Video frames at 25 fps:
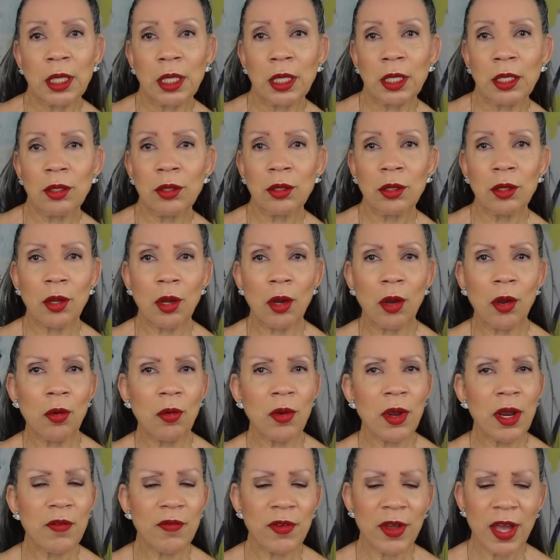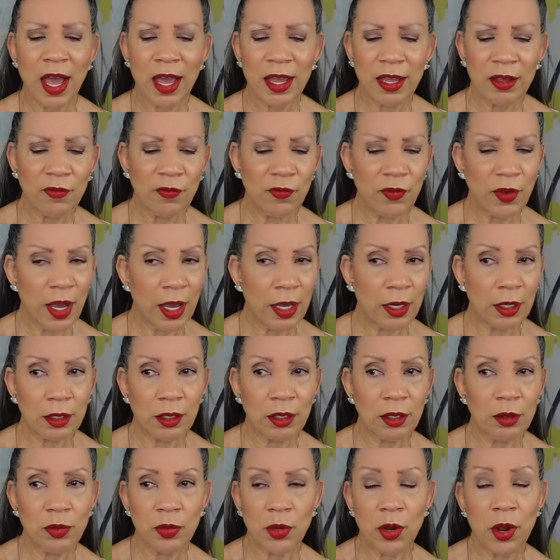you know, wherever I can find a
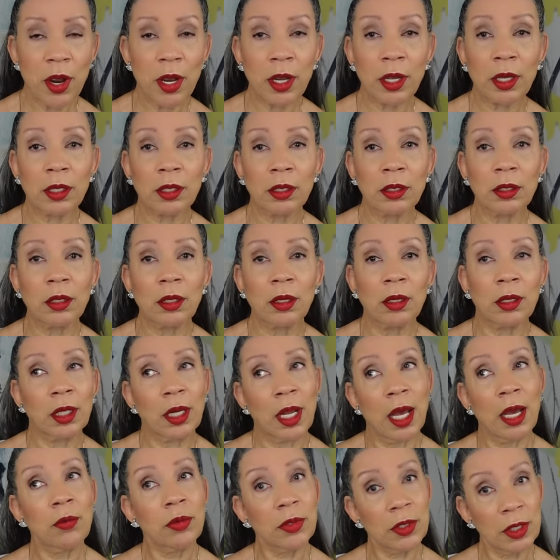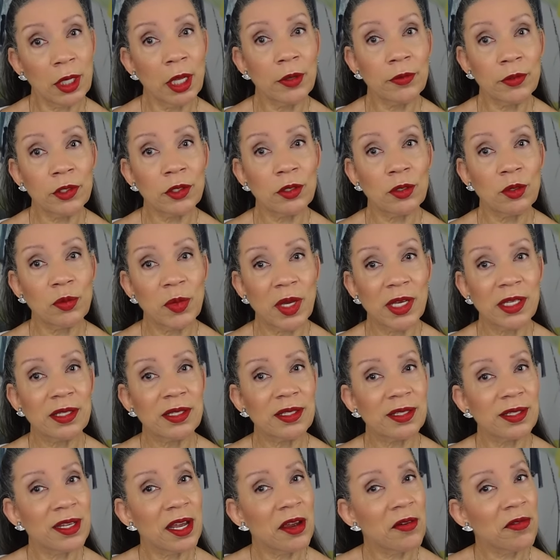good bargain, you know, and I would love to do
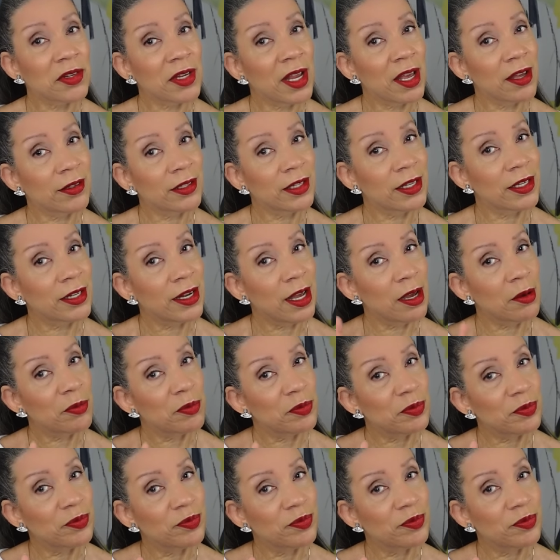Macy's. And every now and then I